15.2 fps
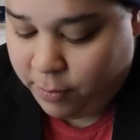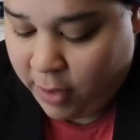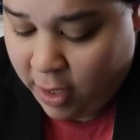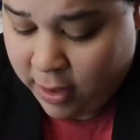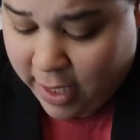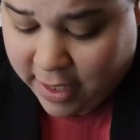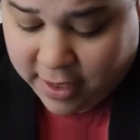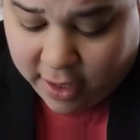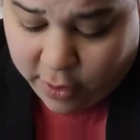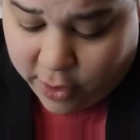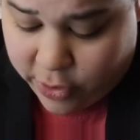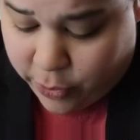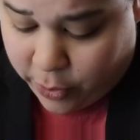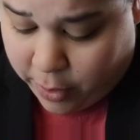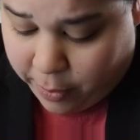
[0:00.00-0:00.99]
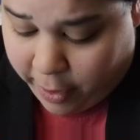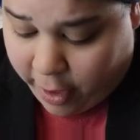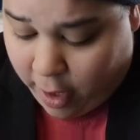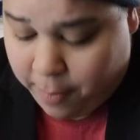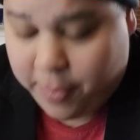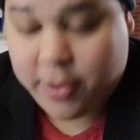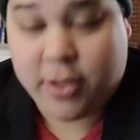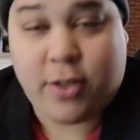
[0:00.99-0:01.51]
And last thing I just want to bring
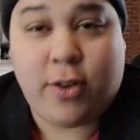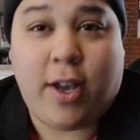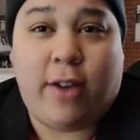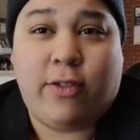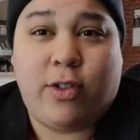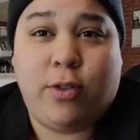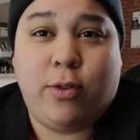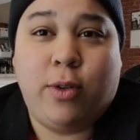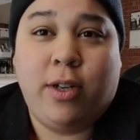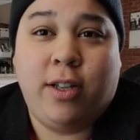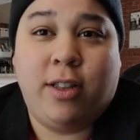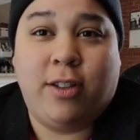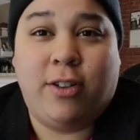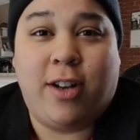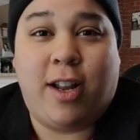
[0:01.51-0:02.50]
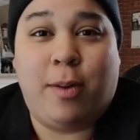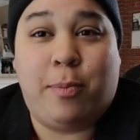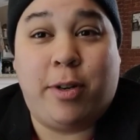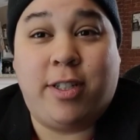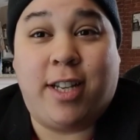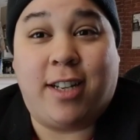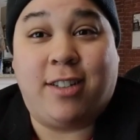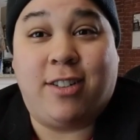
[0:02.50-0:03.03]
up is you have to learn how to
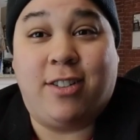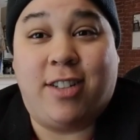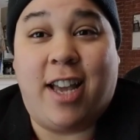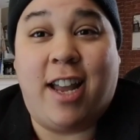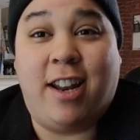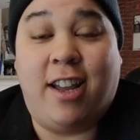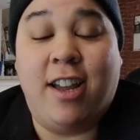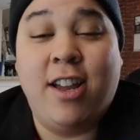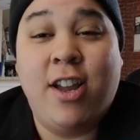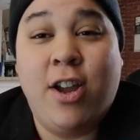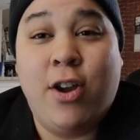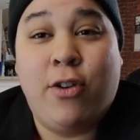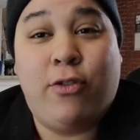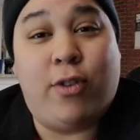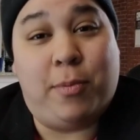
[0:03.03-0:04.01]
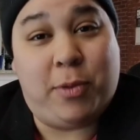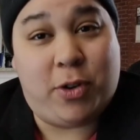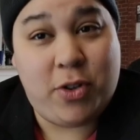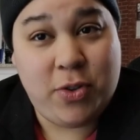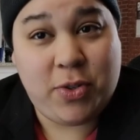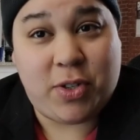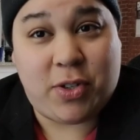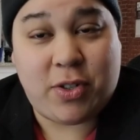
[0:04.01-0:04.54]
protect your data from your
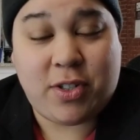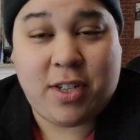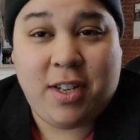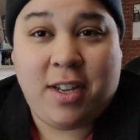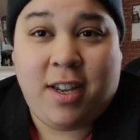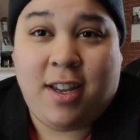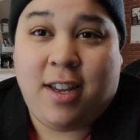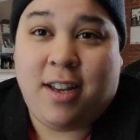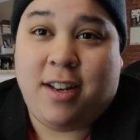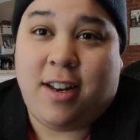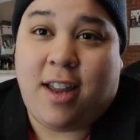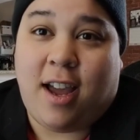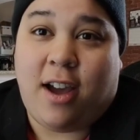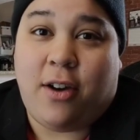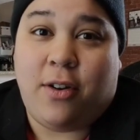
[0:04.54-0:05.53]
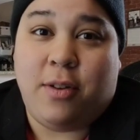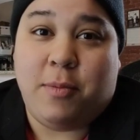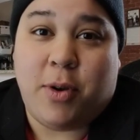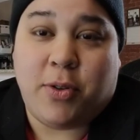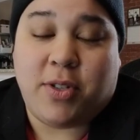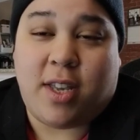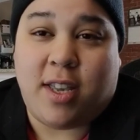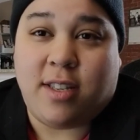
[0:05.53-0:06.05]
users. Now, in
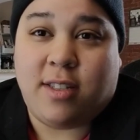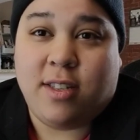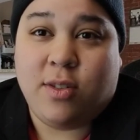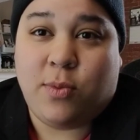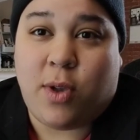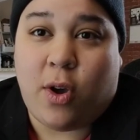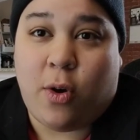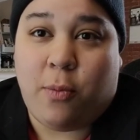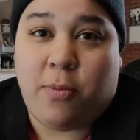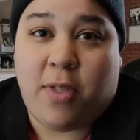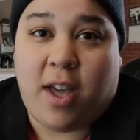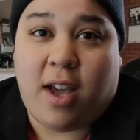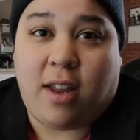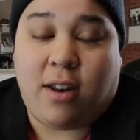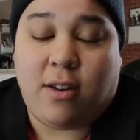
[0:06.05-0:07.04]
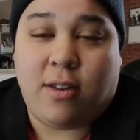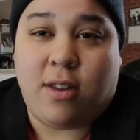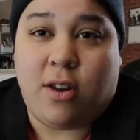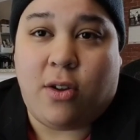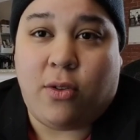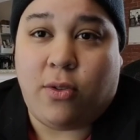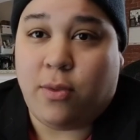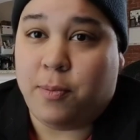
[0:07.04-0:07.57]
most cases, we hope that
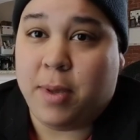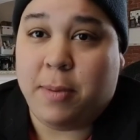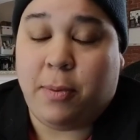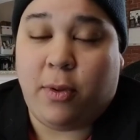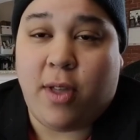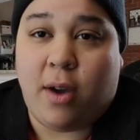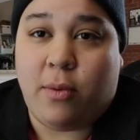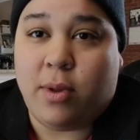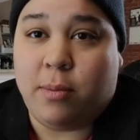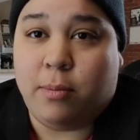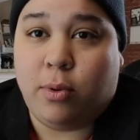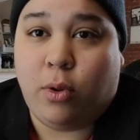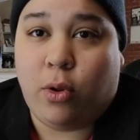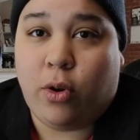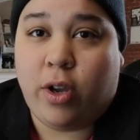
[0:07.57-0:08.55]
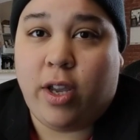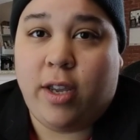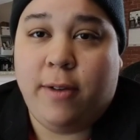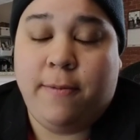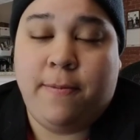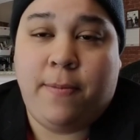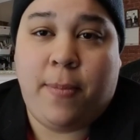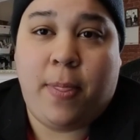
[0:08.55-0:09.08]
the people that we employ
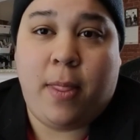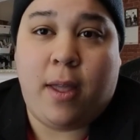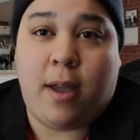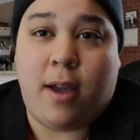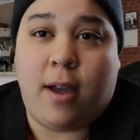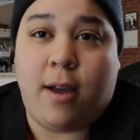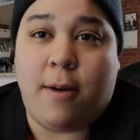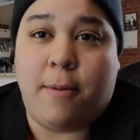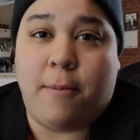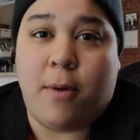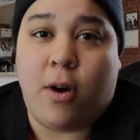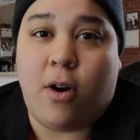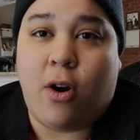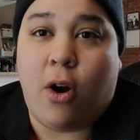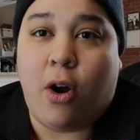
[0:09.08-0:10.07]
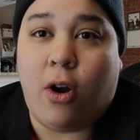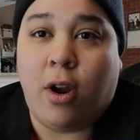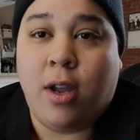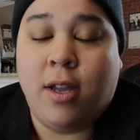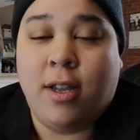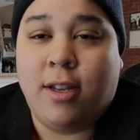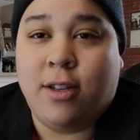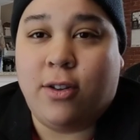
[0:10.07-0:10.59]
are
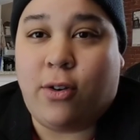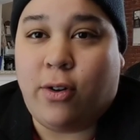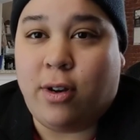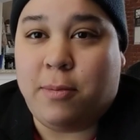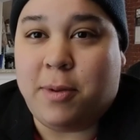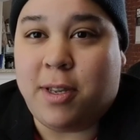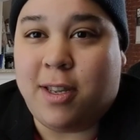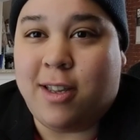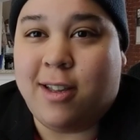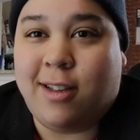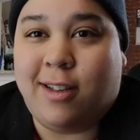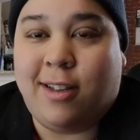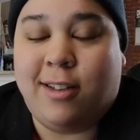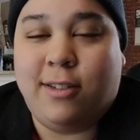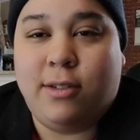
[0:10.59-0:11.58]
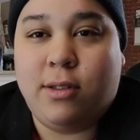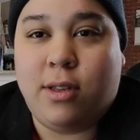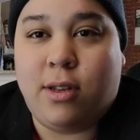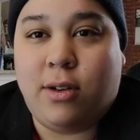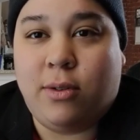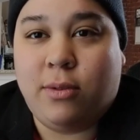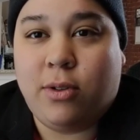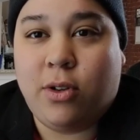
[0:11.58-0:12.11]
going to be
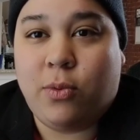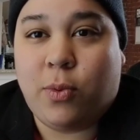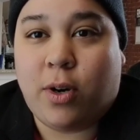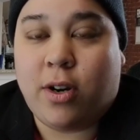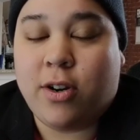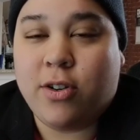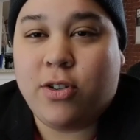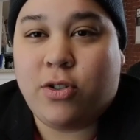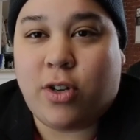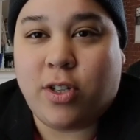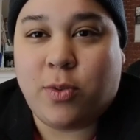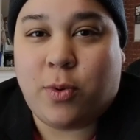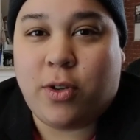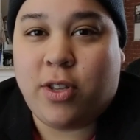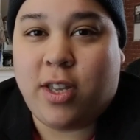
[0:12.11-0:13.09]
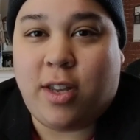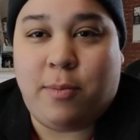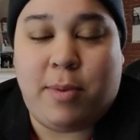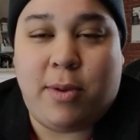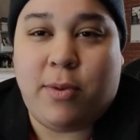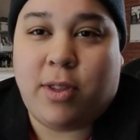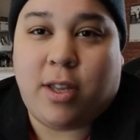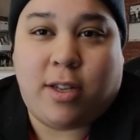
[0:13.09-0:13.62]
good workers, trustworthy, and
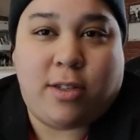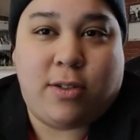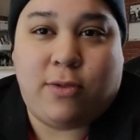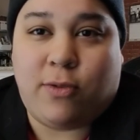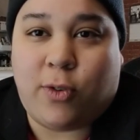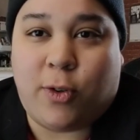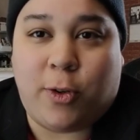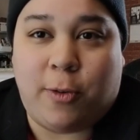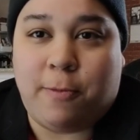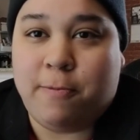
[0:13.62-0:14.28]
be with us for